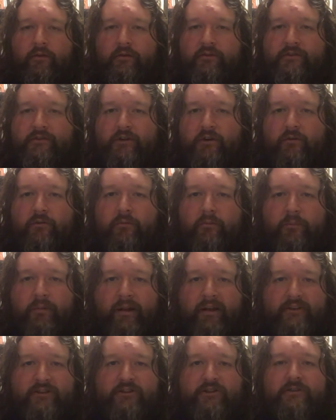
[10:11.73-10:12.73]
So
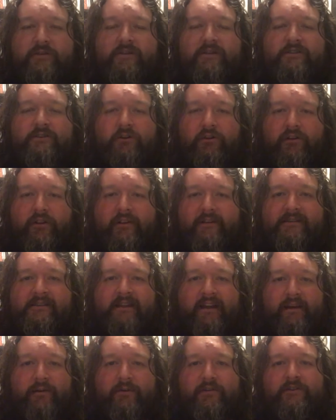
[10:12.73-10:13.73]
Blanche uses all of this
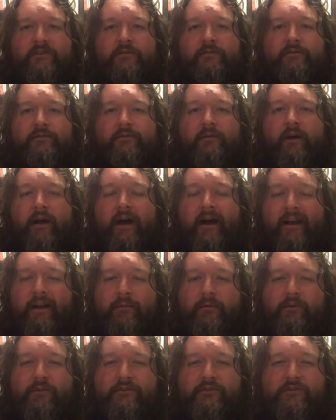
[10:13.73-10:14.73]
language of
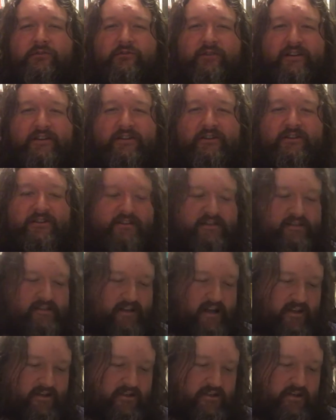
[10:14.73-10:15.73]
animals, creatures,
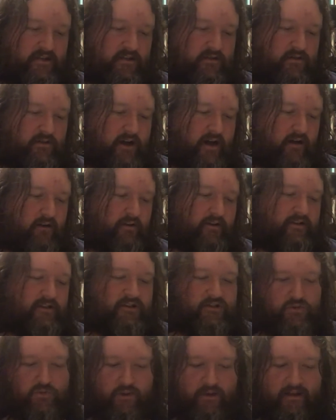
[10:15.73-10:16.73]
snatching, growling,
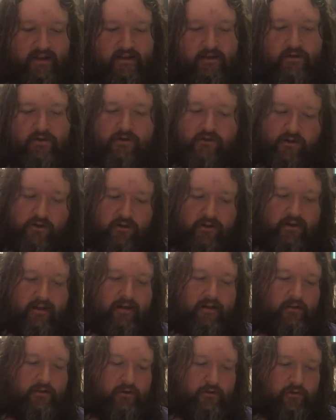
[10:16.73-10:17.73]
swilling,
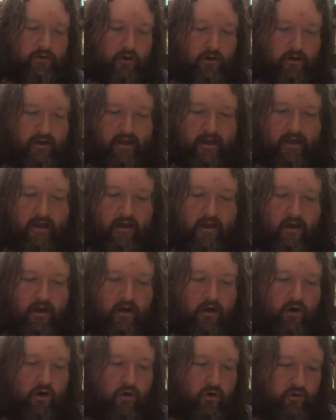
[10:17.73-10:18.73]
gnawing,
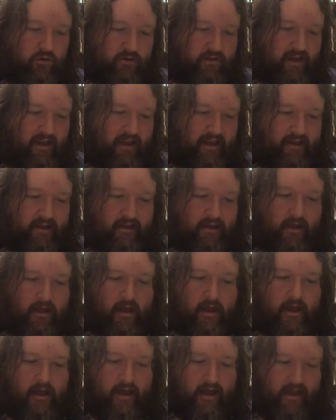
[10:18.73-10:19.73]
hulking,
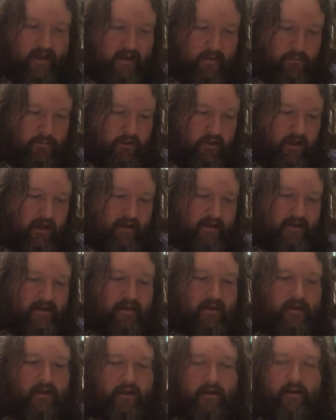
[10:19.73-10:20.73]

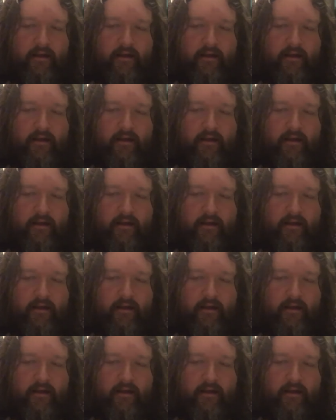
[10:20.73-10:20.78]
ape-like,